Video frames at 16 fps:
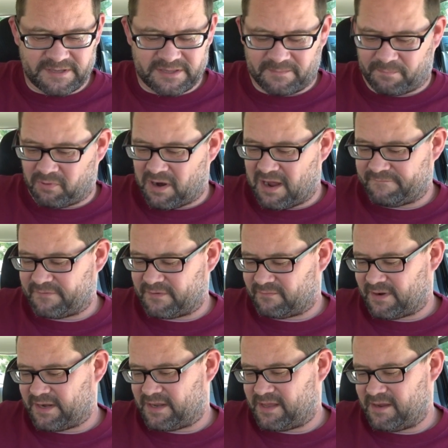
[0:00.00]
be the profit
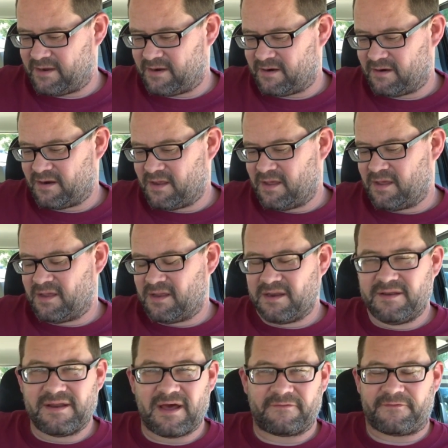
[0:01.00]
right here.
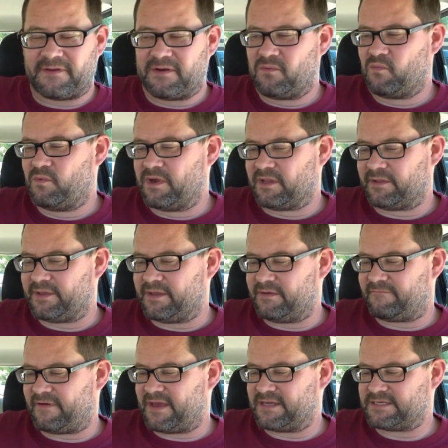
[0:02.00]
Nothing
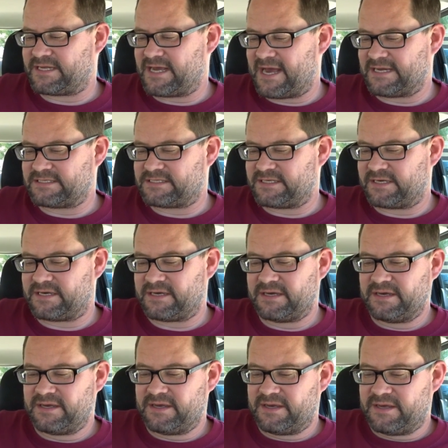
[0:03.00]
really fantastic.
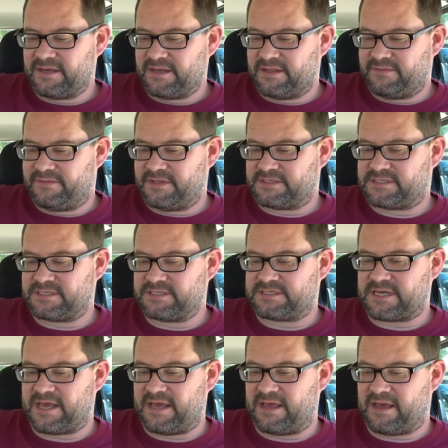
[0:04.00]
This
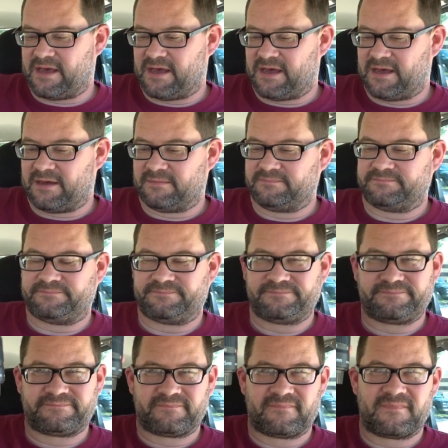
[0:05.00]
is a
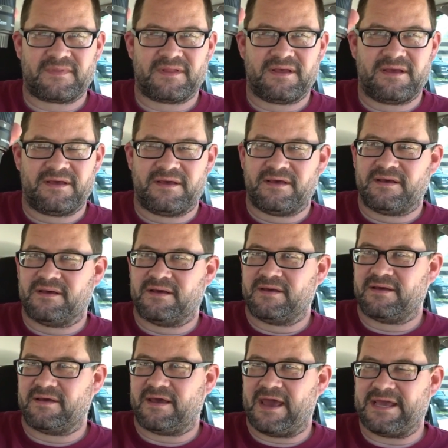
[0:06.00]

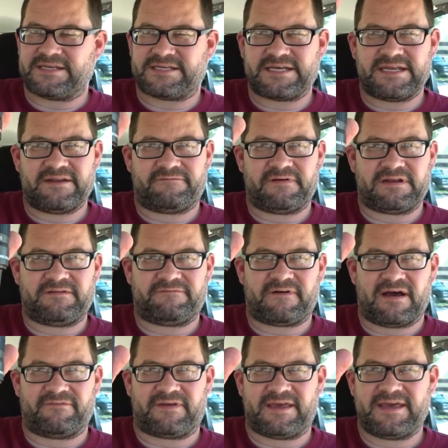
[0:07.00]
18 to
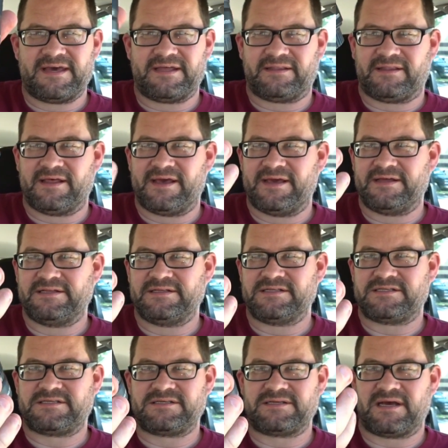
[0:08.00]
55 kit
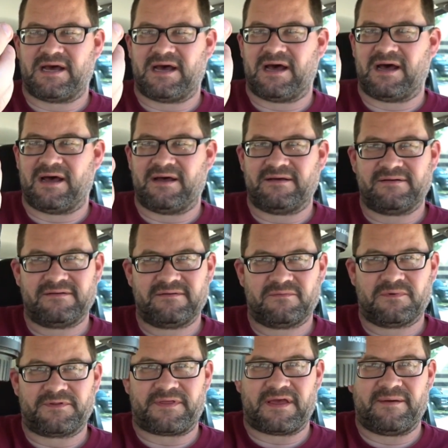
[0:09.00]
lens
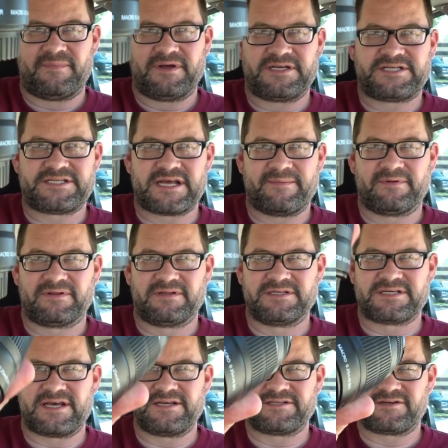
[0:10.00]
with image
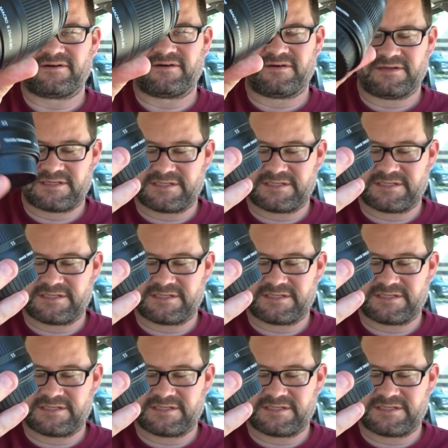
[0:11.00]
stabilizer,